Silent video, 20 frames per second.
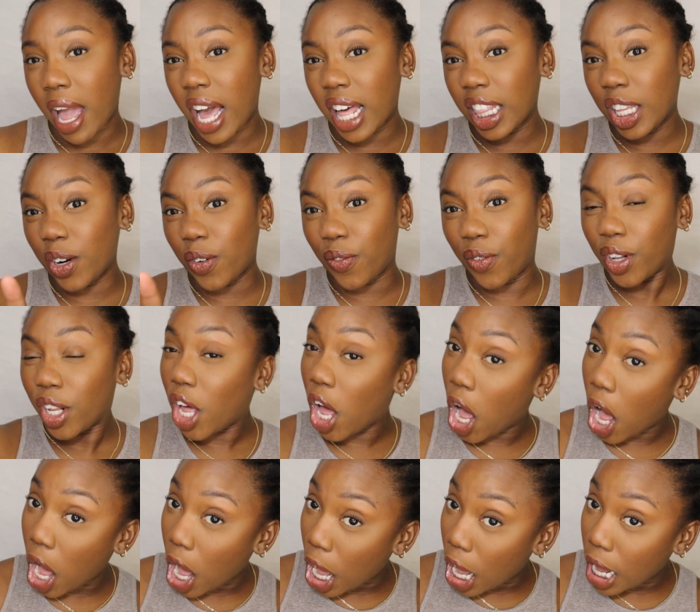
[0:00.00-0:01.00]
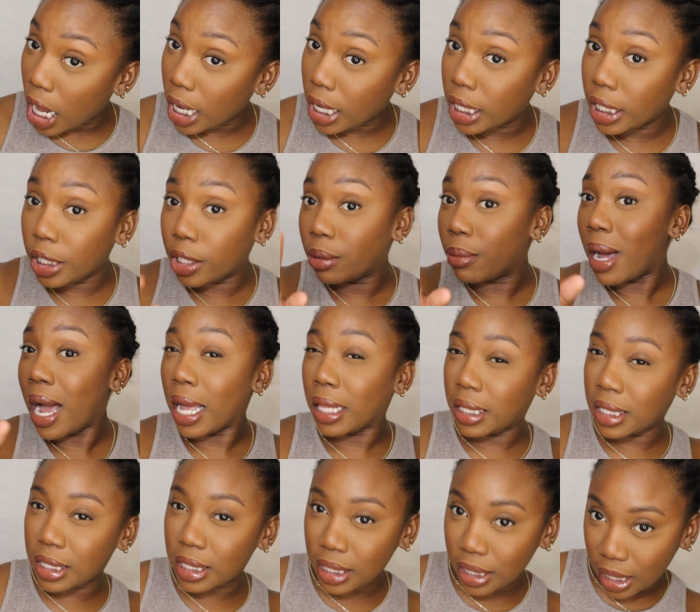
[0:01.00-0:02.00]
a little vlog, a little
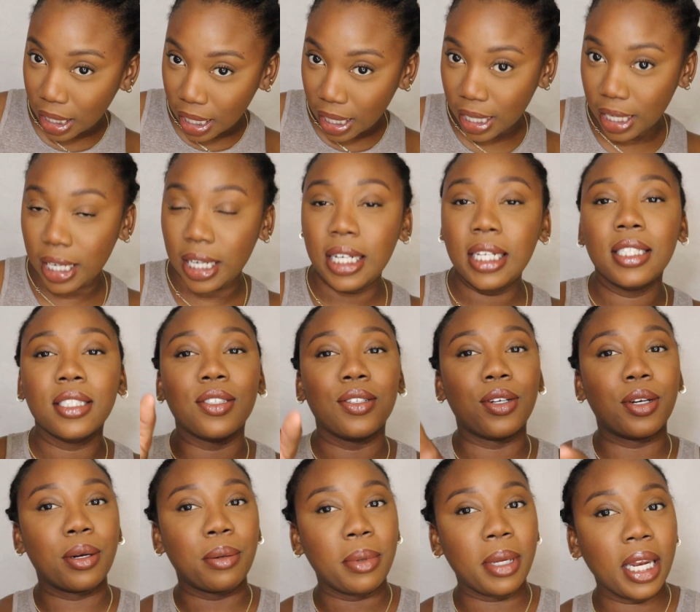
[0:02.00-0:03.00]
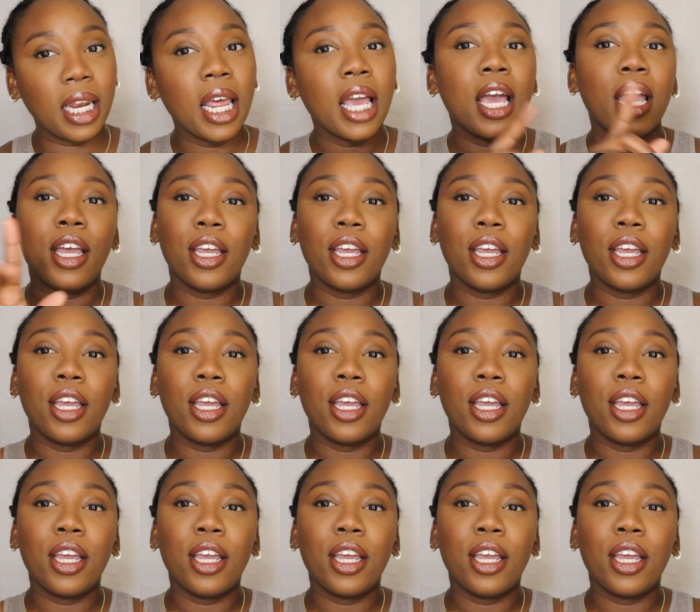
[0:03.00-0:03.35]
behind the scenes, you know what I mean?